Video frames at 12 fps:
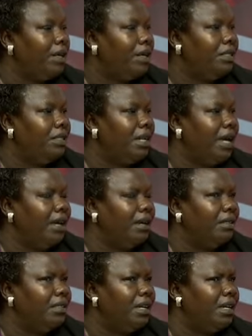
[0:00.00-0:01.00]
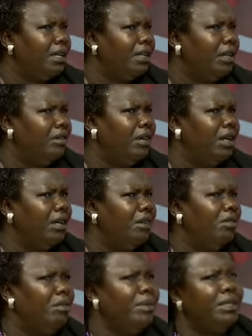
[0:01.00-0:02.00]
It's like telling the
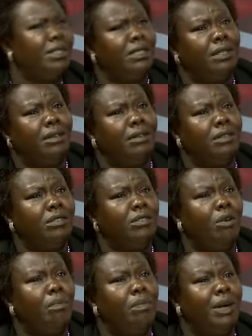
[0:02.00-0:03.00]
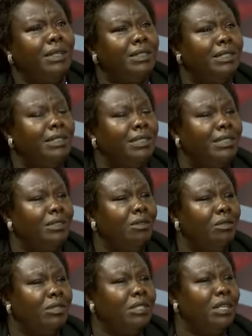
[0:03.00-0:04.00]
Ugandan community, stop practicing
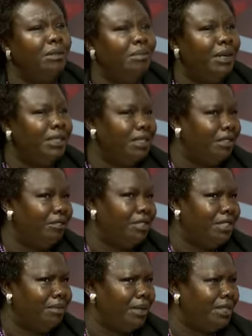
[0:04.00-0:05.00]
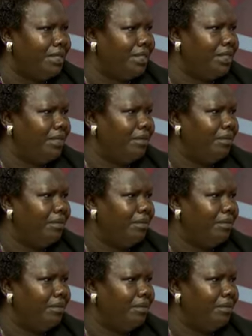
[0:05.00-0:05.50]
or celebrating Christmas.